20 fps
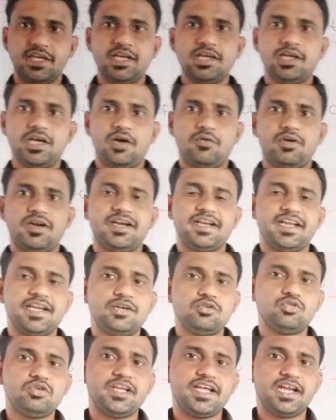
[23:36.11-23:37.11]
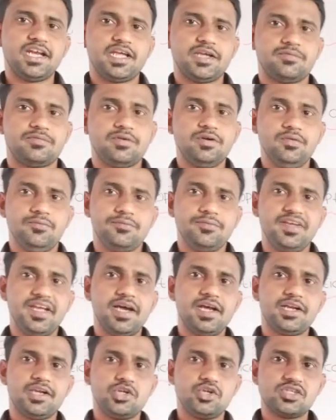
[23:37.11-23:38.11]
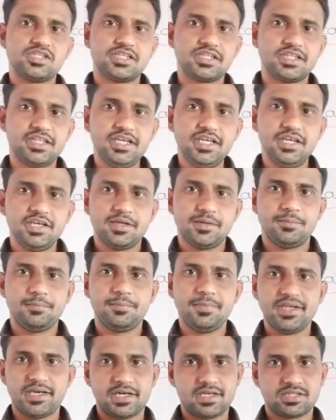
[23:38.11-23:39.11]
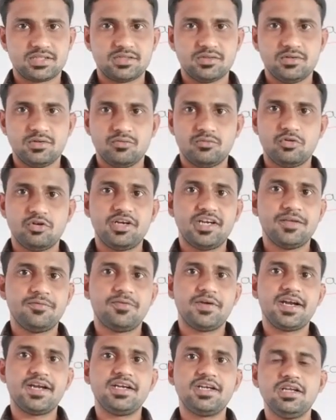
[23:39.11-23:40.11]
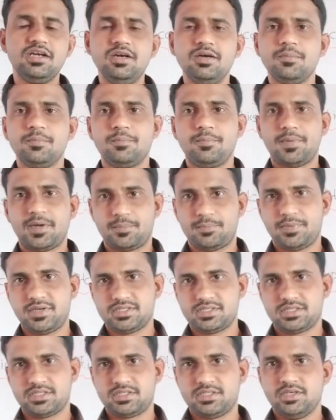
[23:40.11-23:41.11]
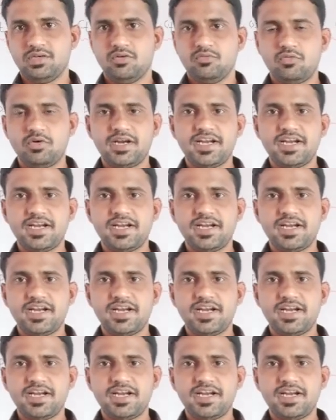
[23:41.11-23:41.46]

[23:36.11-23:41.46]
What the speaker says: In our day-to-day life, we are using the mirrors for different purpose.